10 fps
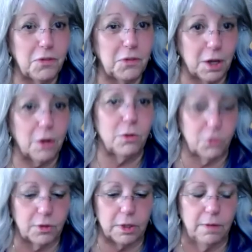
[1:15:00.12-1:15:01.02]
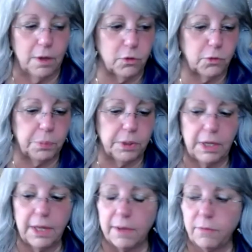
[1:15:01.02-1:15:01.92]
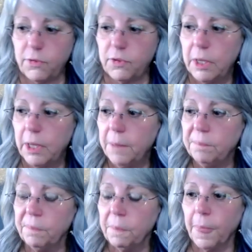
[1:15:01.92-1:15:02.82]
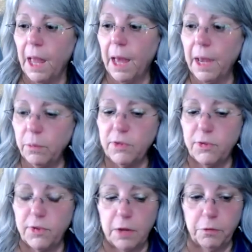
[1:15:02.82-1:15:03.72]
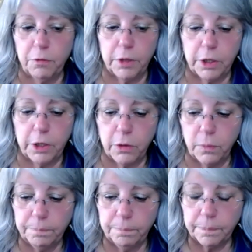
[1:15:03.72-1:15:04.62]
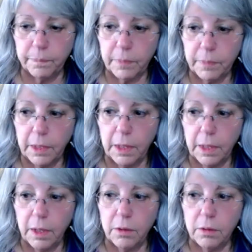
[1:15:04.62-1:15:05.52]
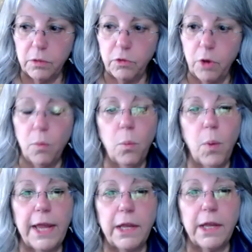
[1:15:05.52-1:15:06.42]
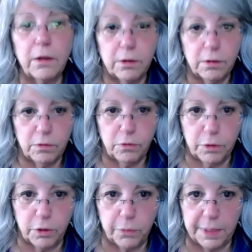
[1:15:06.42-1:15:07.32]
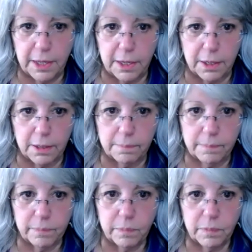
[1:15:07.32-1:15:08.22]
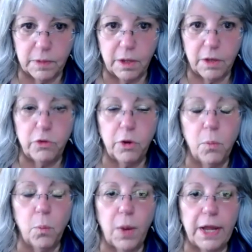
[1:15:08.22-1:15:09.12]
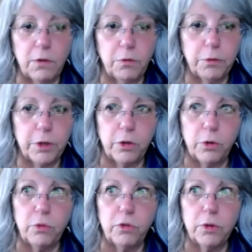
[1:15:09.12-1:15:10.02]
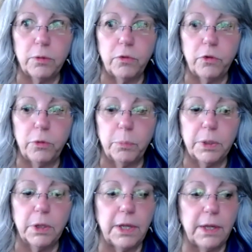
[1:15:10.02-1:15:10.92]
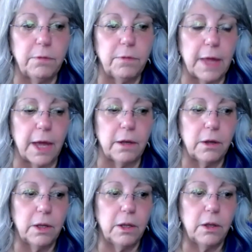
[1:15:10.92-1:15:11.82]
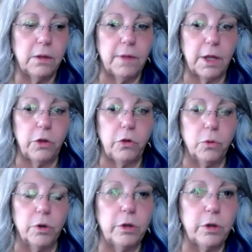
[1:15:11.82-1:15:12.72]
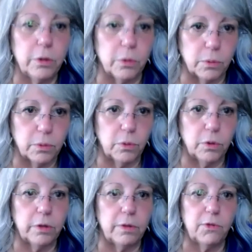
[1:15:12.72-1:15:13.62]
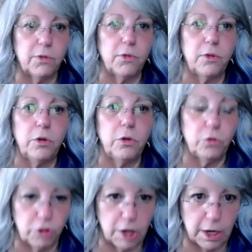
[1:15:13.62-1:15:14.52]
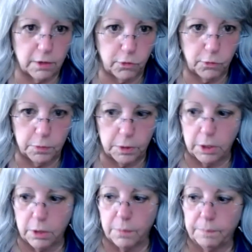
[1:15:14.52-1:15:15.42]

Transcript: those beliefs. I would say for you, don't wait for a new beginning. Don't wait for you to believe that you're new or this is a new chance for you.